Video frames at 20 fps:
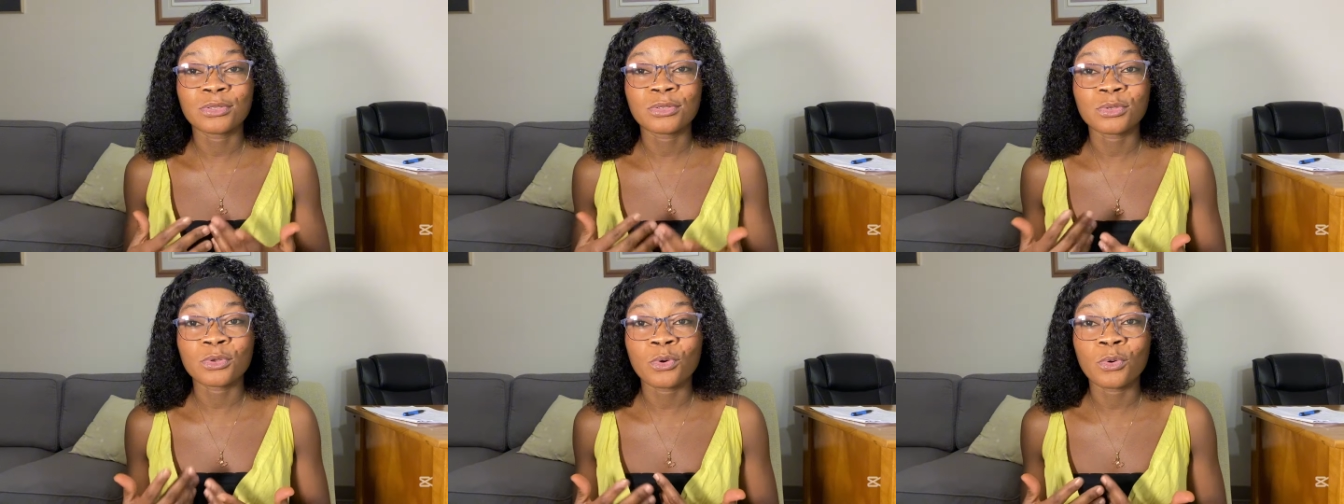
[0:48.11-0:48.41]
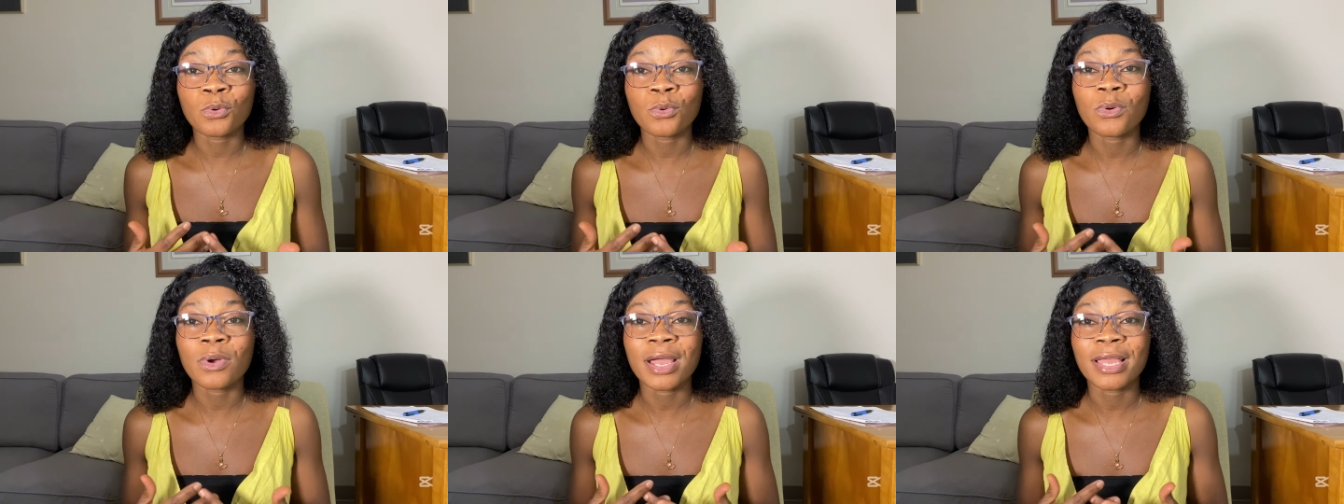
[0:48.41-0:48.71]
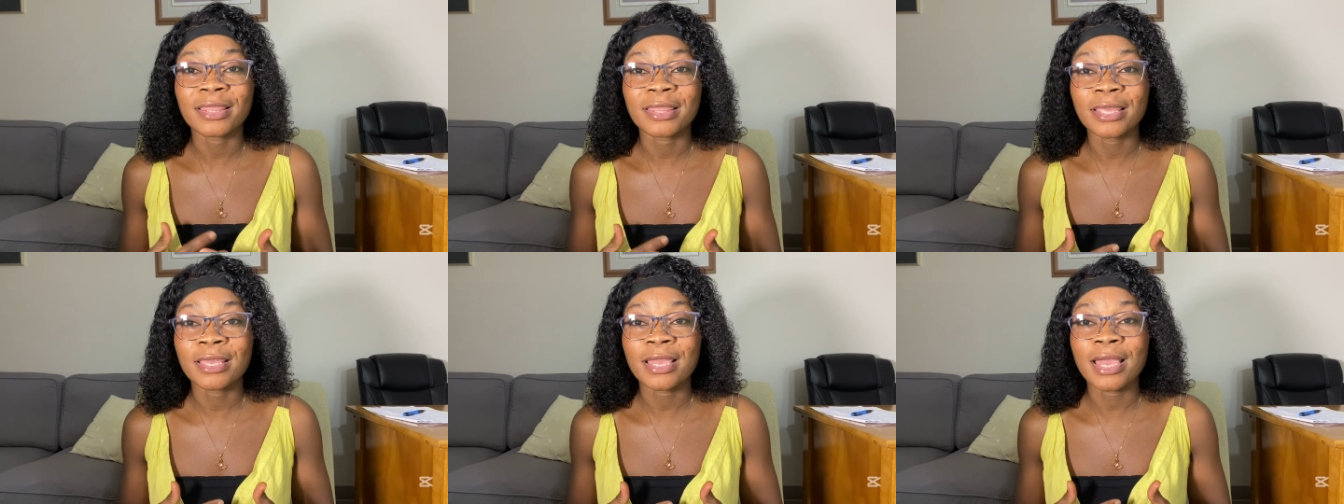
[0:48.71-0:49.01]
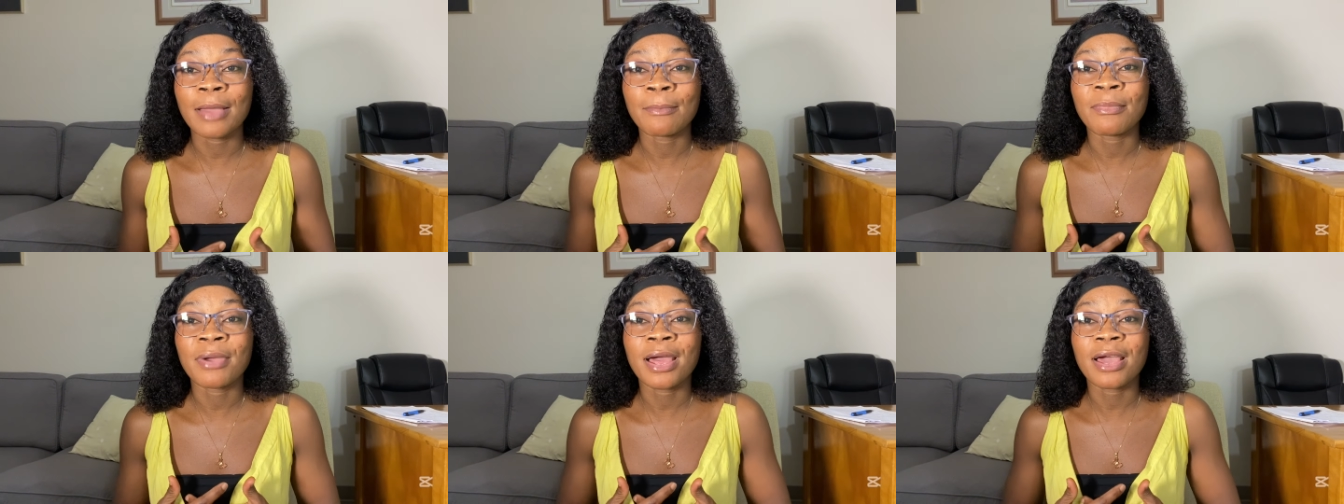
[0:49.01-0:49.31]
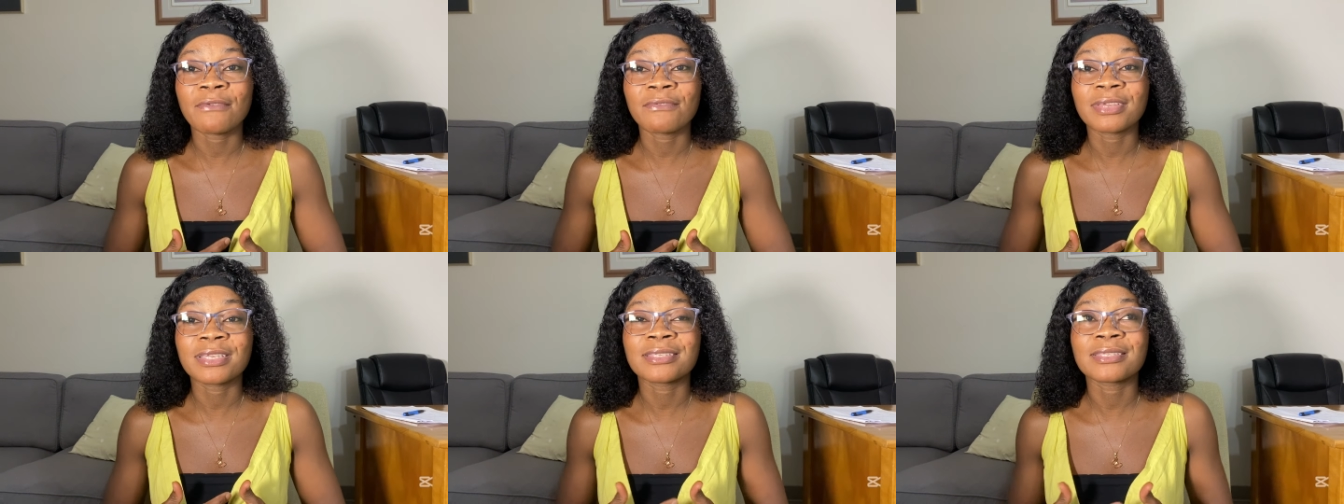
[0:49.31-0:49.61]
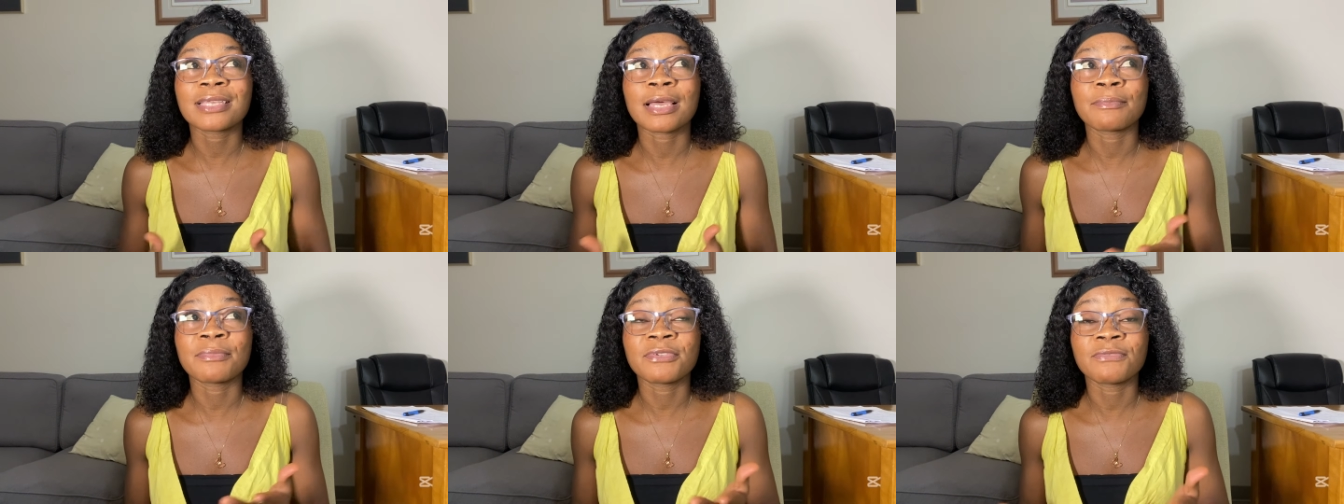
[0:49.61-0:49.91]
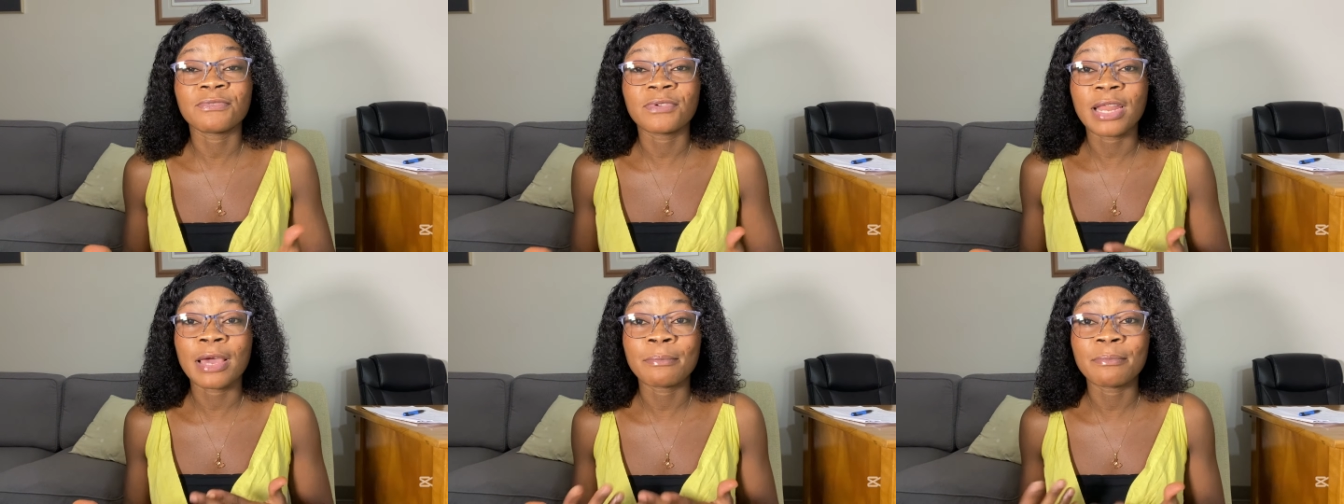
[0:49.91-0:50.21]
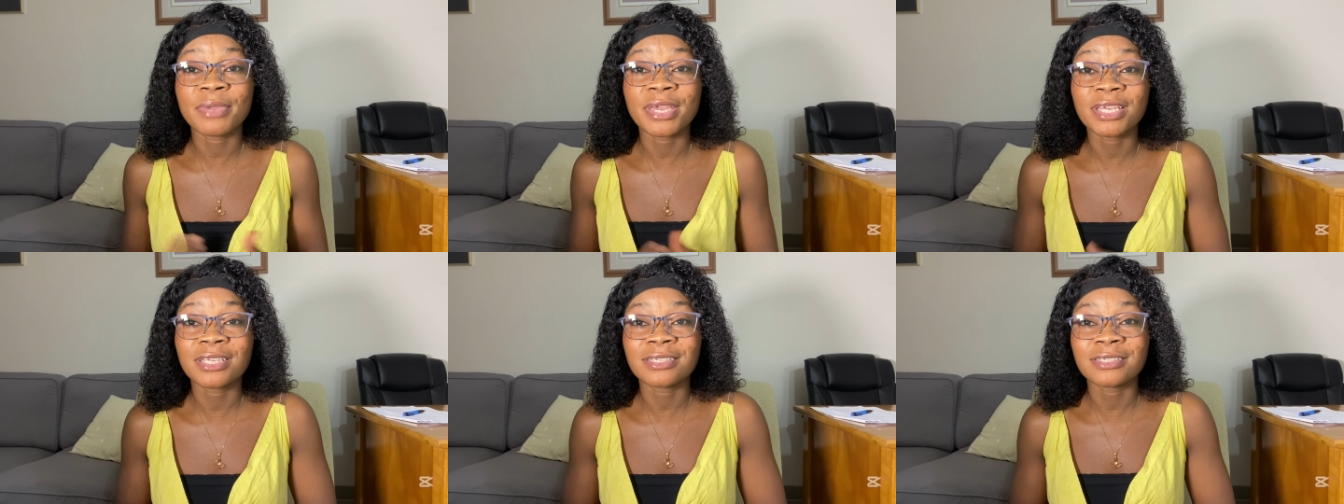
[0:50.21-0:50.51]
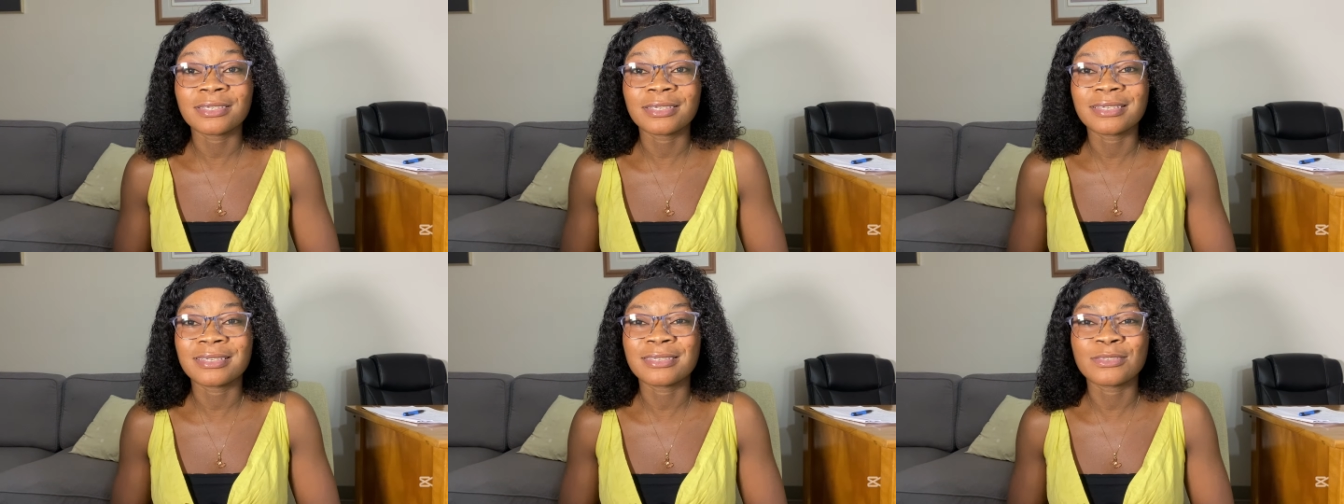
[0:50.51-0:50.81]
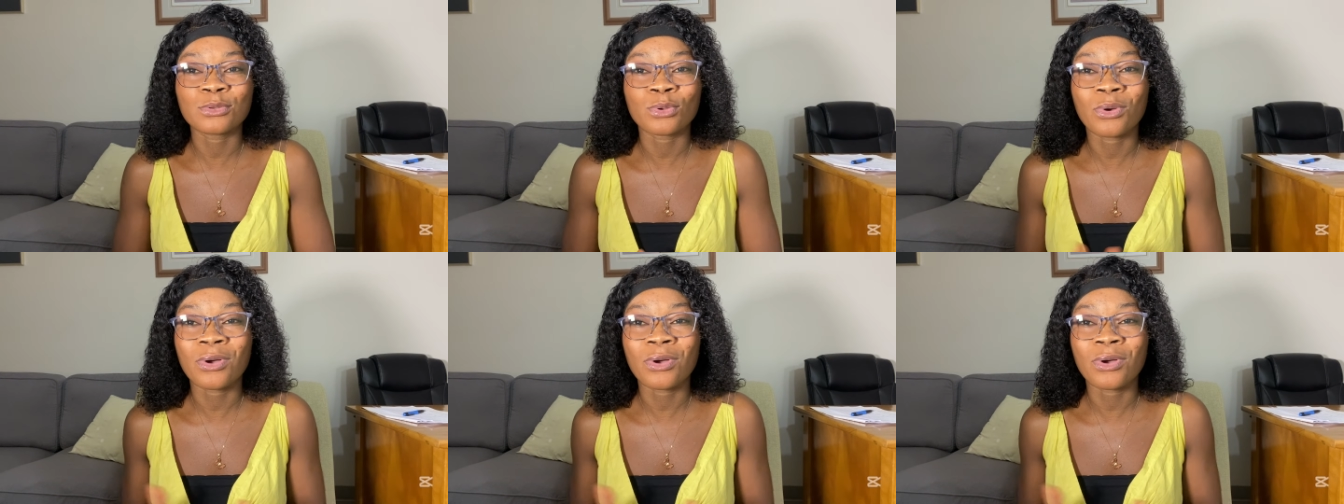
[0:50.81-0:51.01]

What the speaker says: so I think I'm having some inflammations